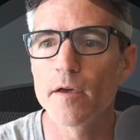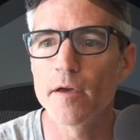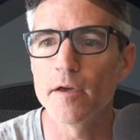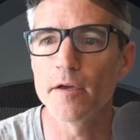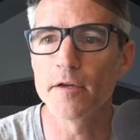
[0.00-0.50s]

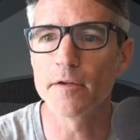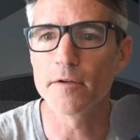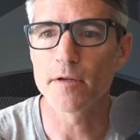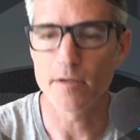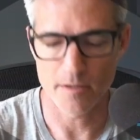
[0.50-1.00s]

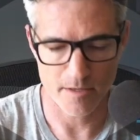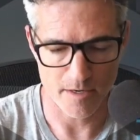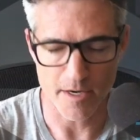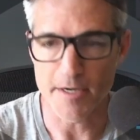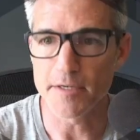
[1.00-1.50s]
and
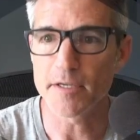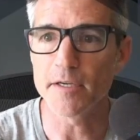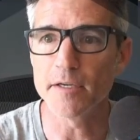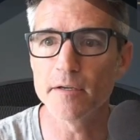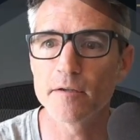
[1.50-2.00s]

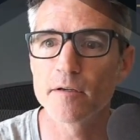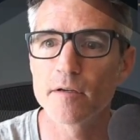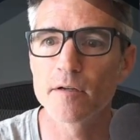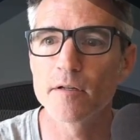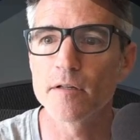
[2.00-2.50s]
ID,
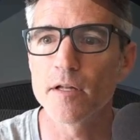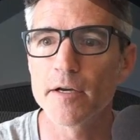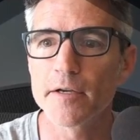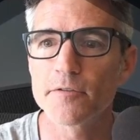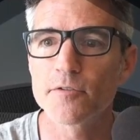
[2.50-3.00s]

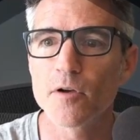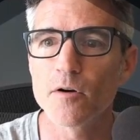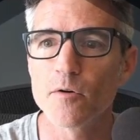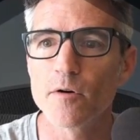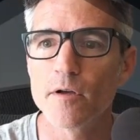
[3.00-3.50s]
like
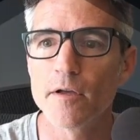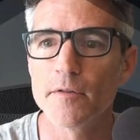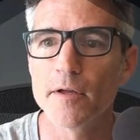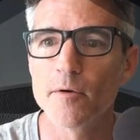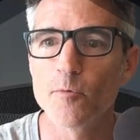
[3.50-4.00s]
so.
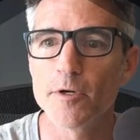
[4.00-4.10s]
And then